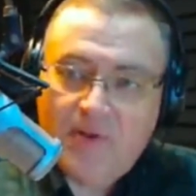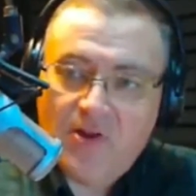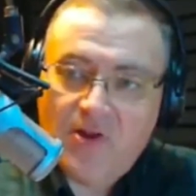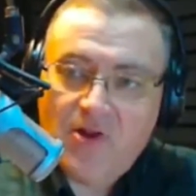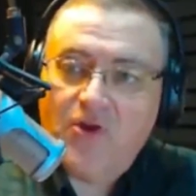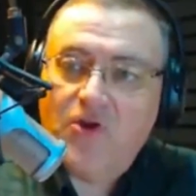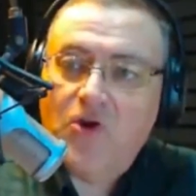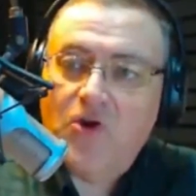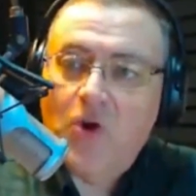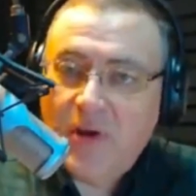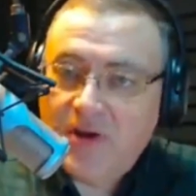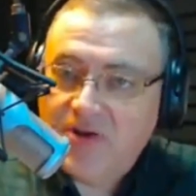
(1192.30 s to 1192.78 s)

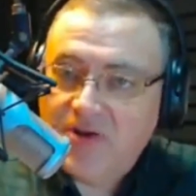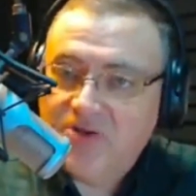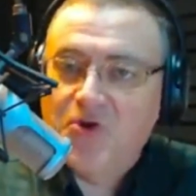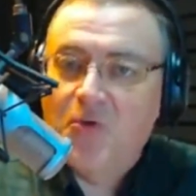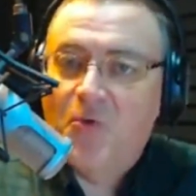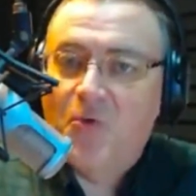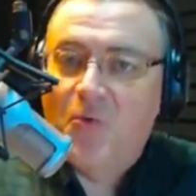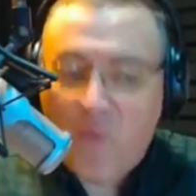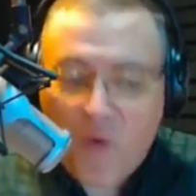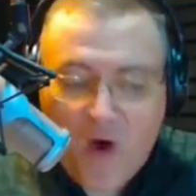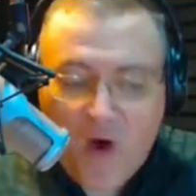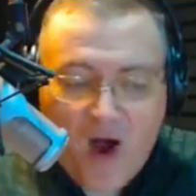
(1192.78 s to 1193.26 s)
People are
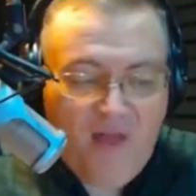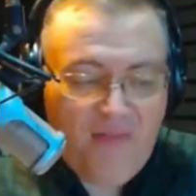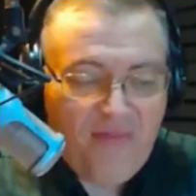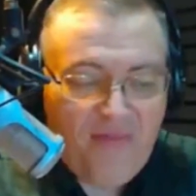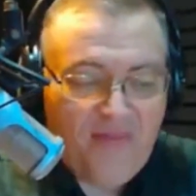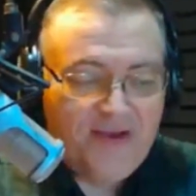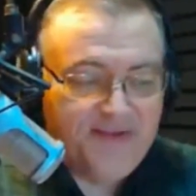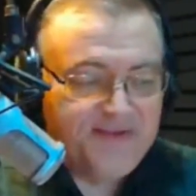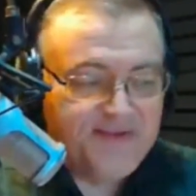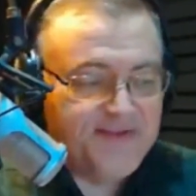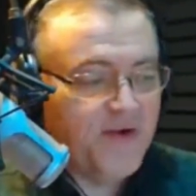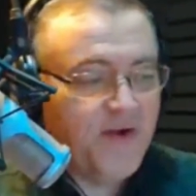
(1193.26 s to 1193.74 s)
going to
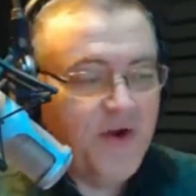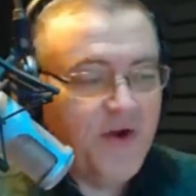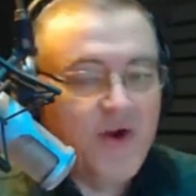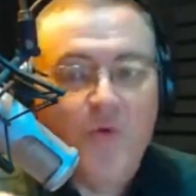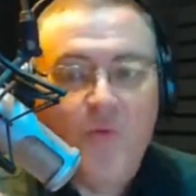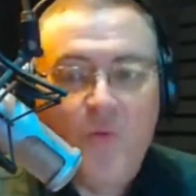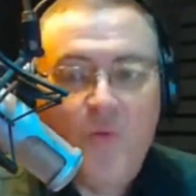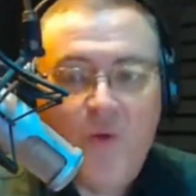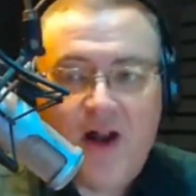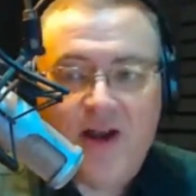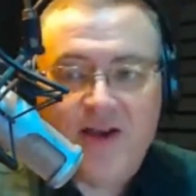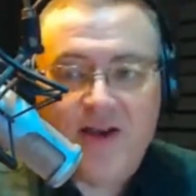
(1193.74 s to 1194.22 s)
want
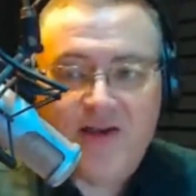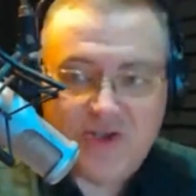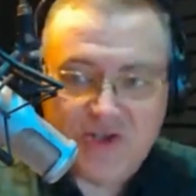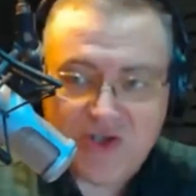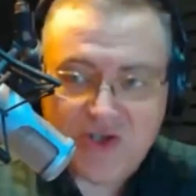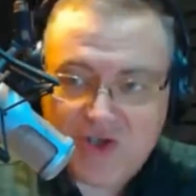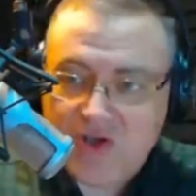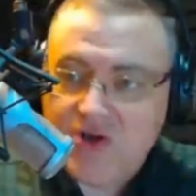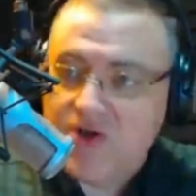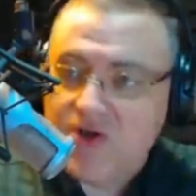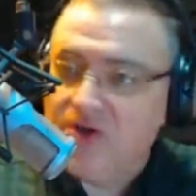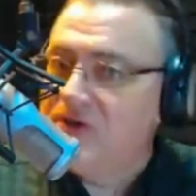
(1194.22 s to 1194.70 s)
this. They're going to
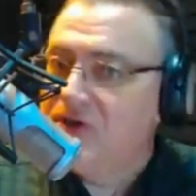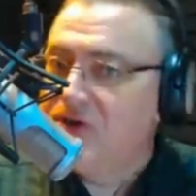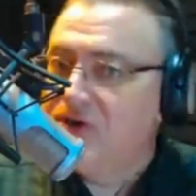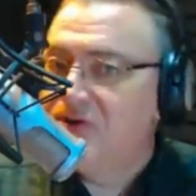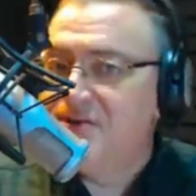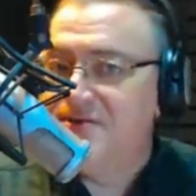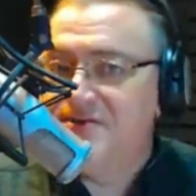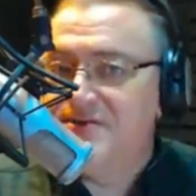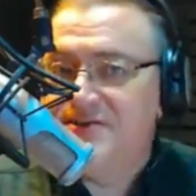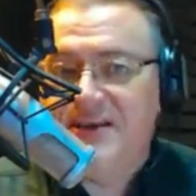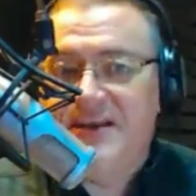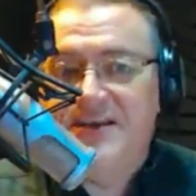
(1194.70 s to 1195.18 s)
want it to
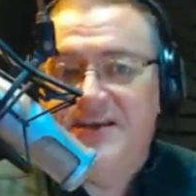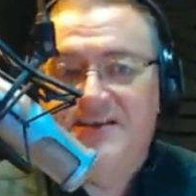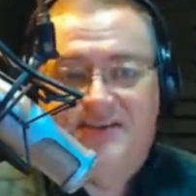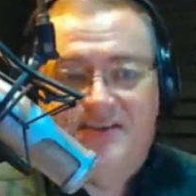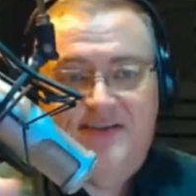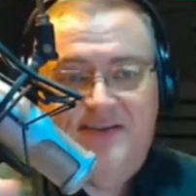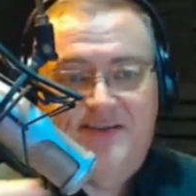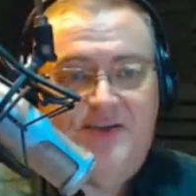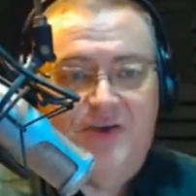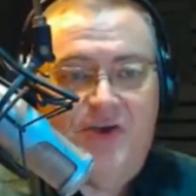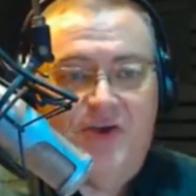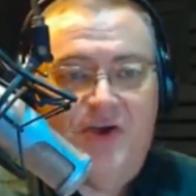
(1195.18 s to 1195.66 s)
cure their
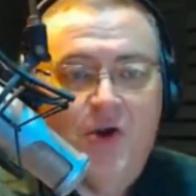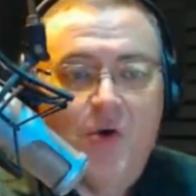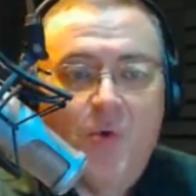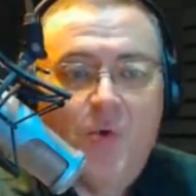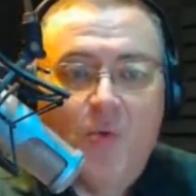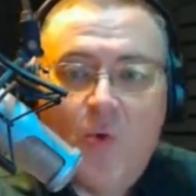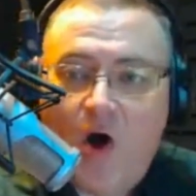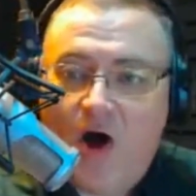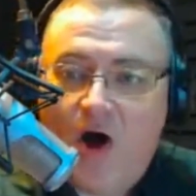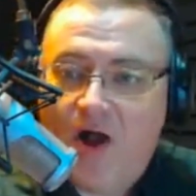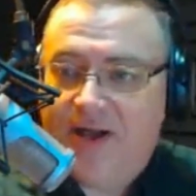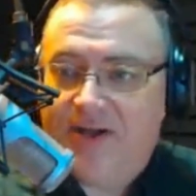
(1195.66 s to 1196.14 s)
diseases.
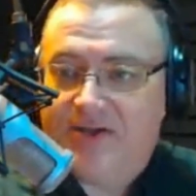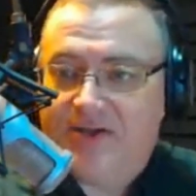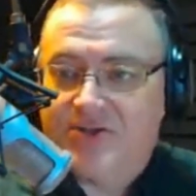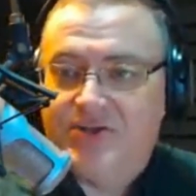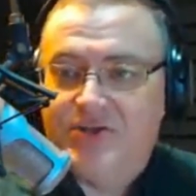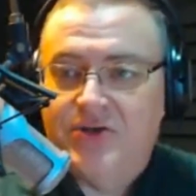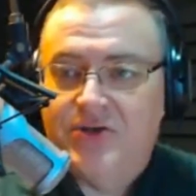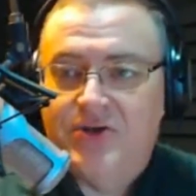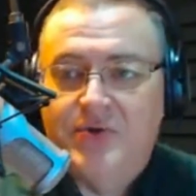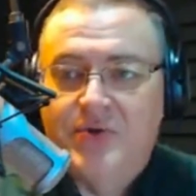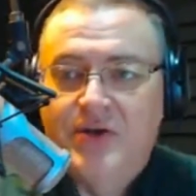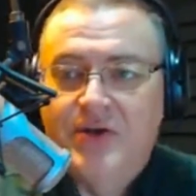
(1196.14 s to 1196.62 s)
They're going to
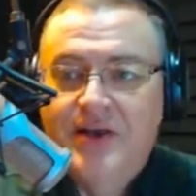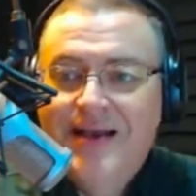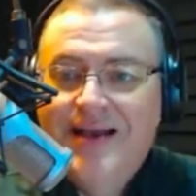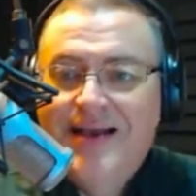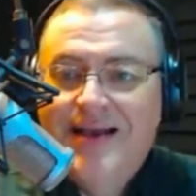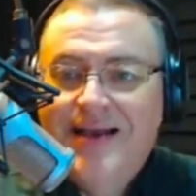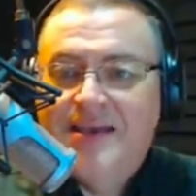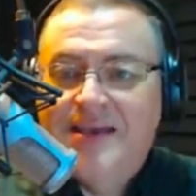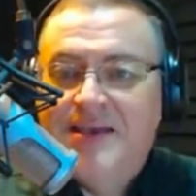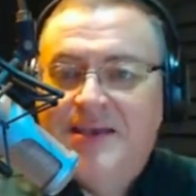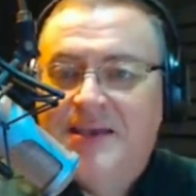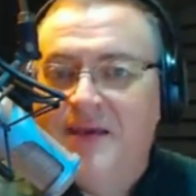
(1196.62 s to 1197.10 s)
want it
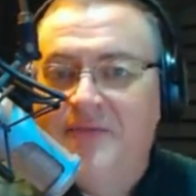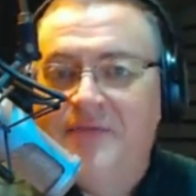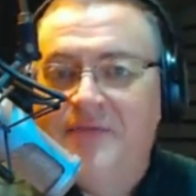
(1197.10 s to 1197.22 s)
to